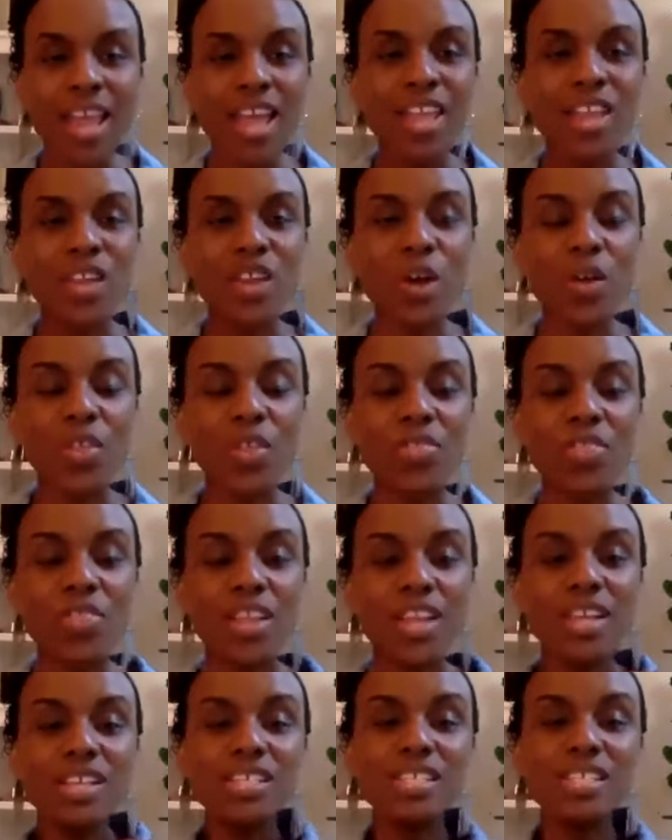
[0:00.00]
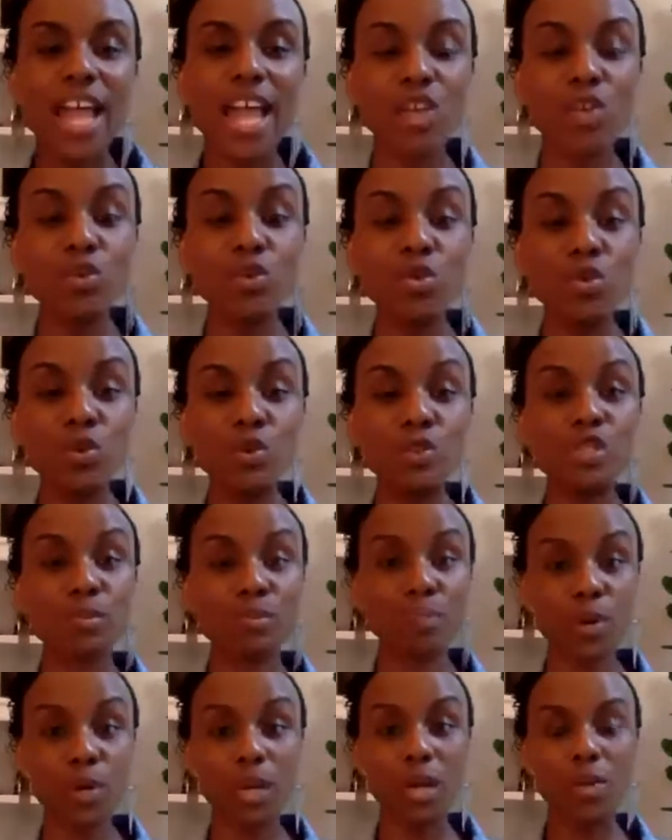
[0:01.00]
The things that you used to
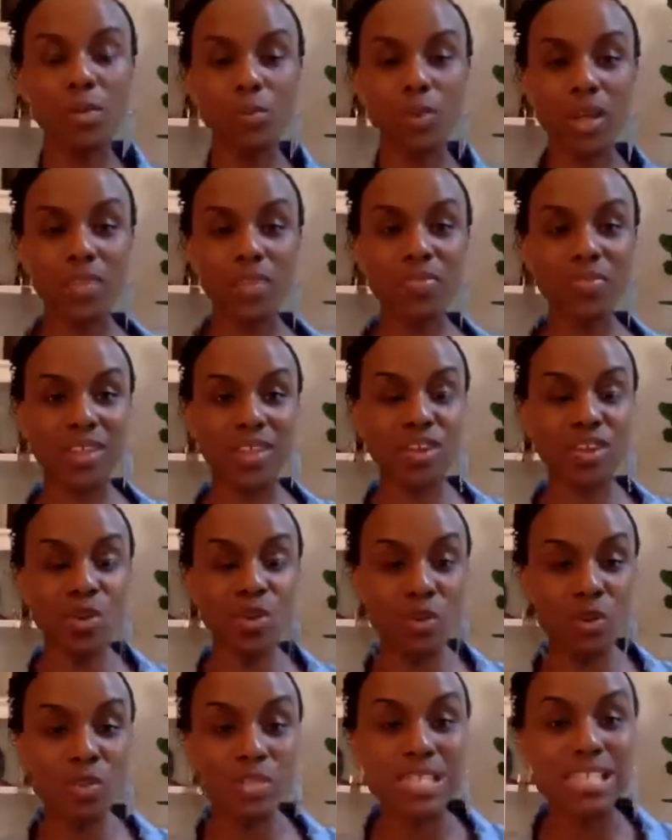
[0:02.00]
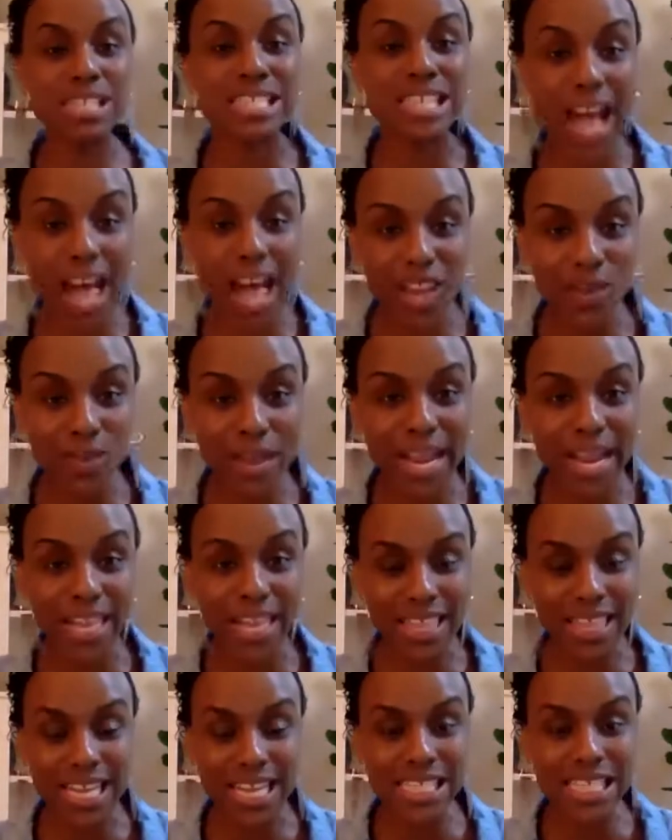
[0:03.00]
put up with and you used to tolerate and
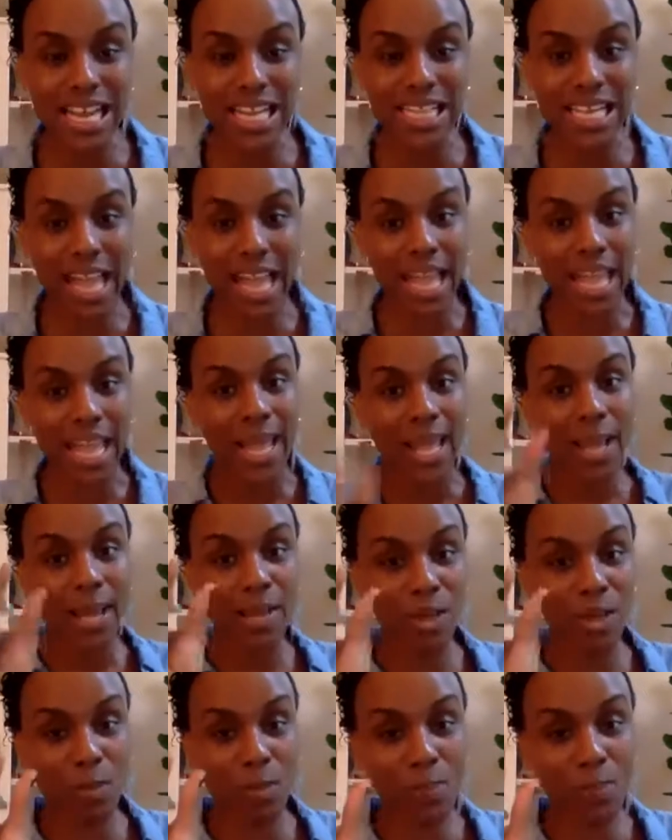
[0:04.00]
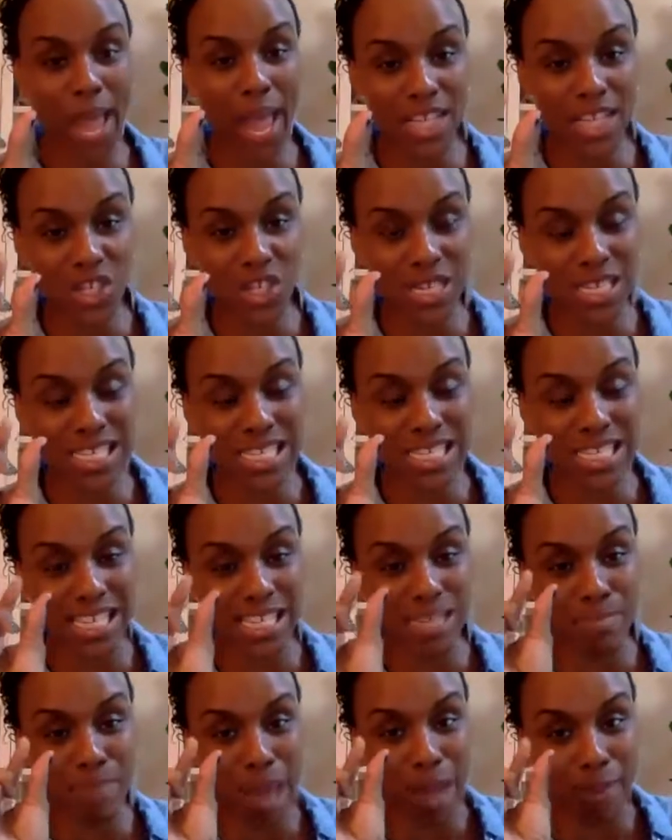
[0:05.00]
things like that, your patience gets
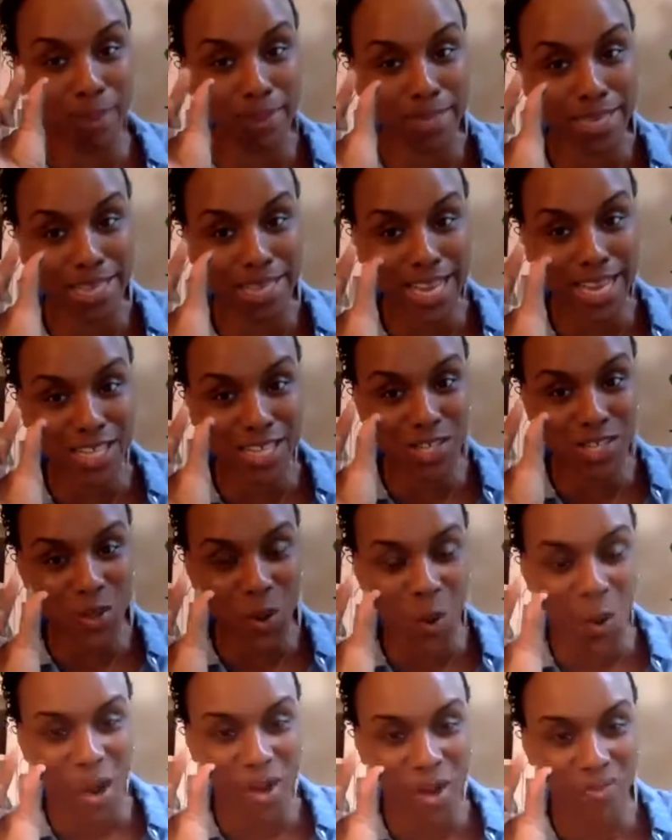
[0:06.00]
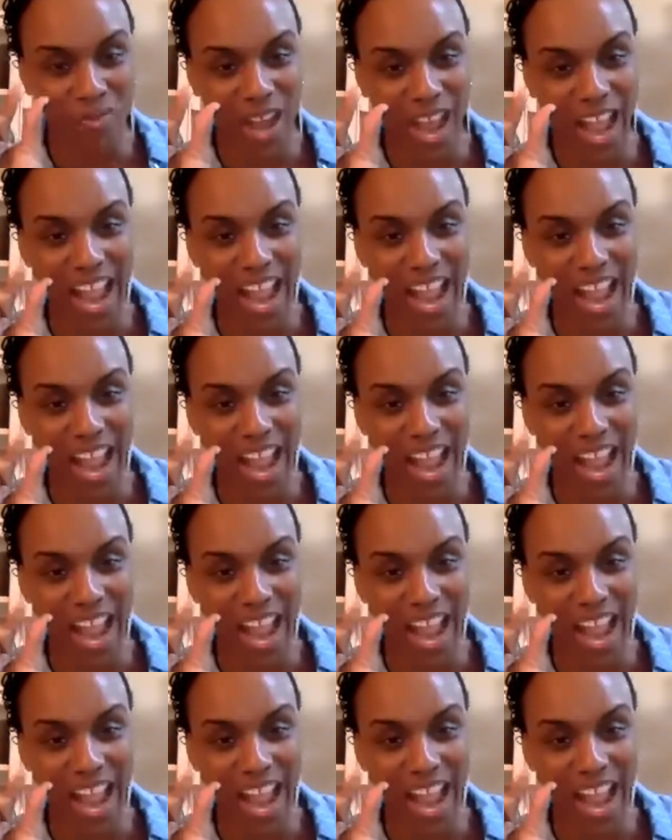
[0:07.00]
about this short, right?